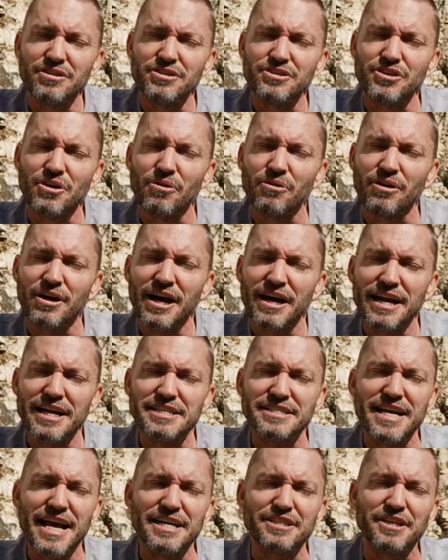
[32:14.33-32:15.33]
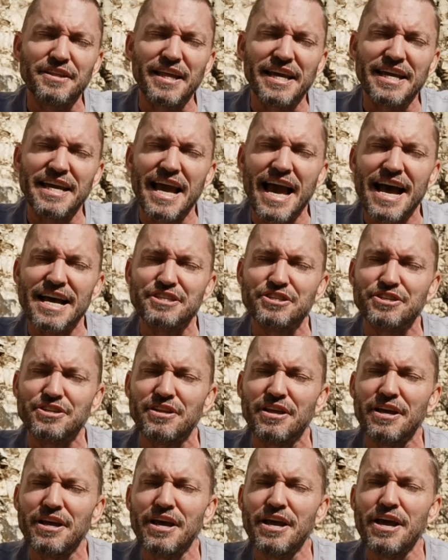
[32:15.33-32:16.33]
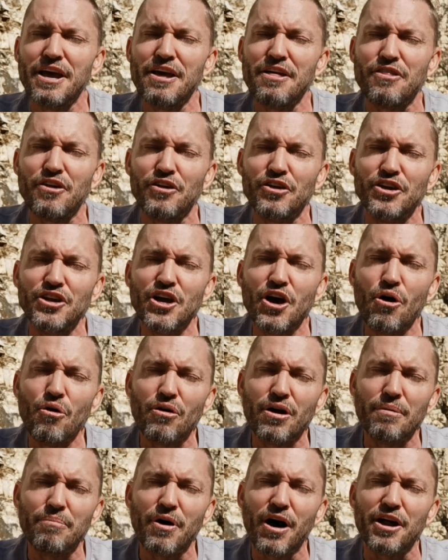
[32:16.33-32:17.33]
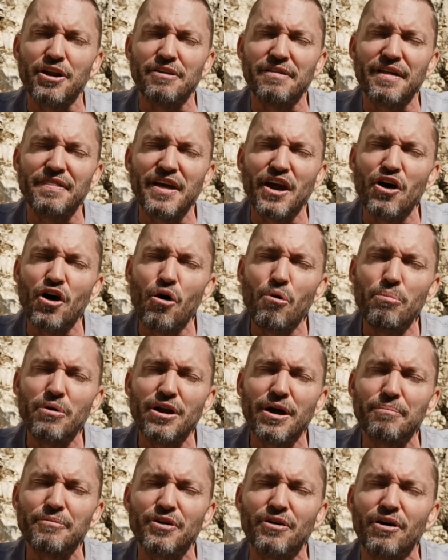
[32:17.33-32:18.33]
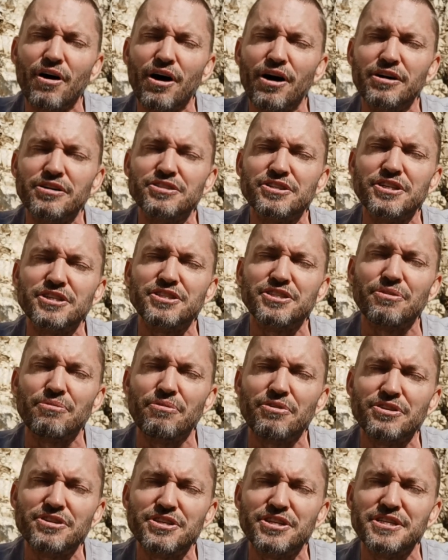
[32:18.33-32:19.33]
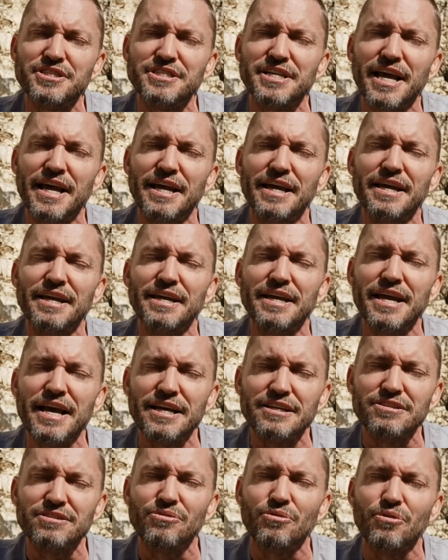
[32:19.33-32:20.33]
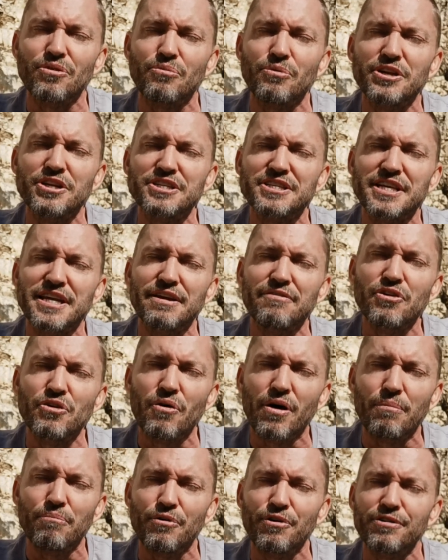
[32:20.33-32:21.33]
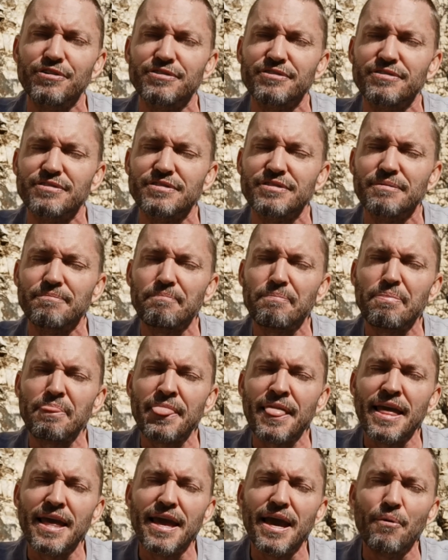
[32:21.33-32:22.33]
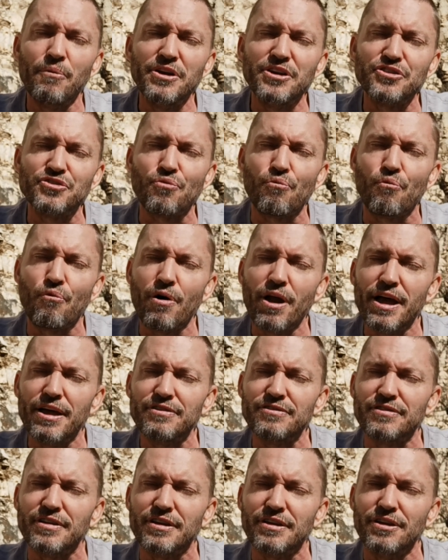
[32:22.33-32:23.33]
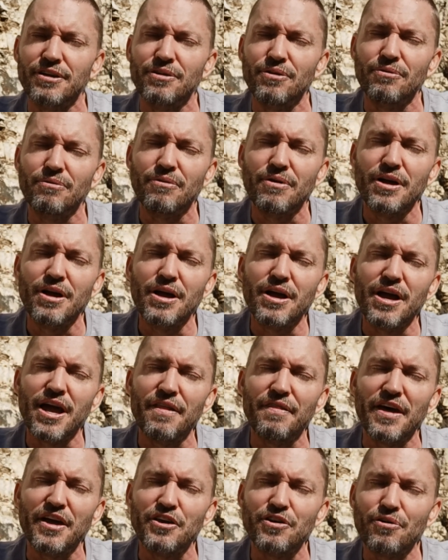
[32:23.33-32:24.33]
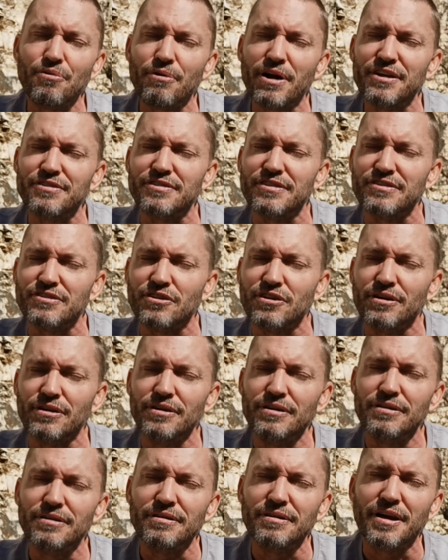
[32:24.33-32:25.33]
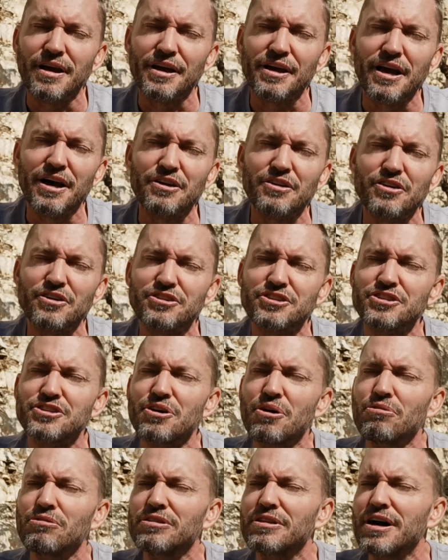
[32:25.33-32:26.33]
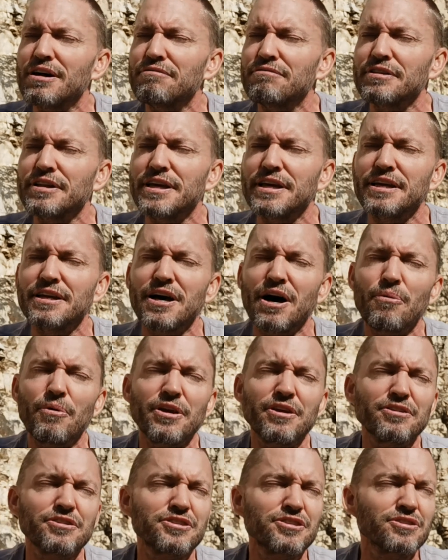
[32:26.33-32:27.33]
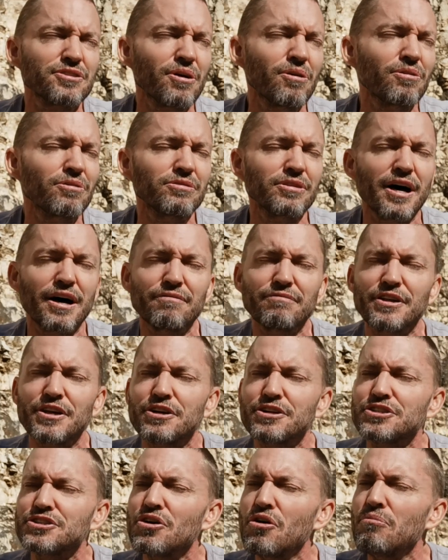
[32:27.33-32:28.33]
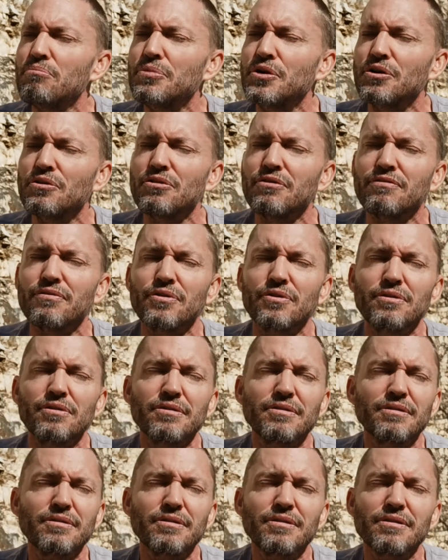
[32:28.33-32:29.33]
So God, I just ask that they cast their yoke upon you, that they open up their hearts just to say, yes, Lord, we just give you our burdens and we just rest in you, and that your rest is good. And God, you're so lovely. Yahweh, you're so lovely. You're so beautiful.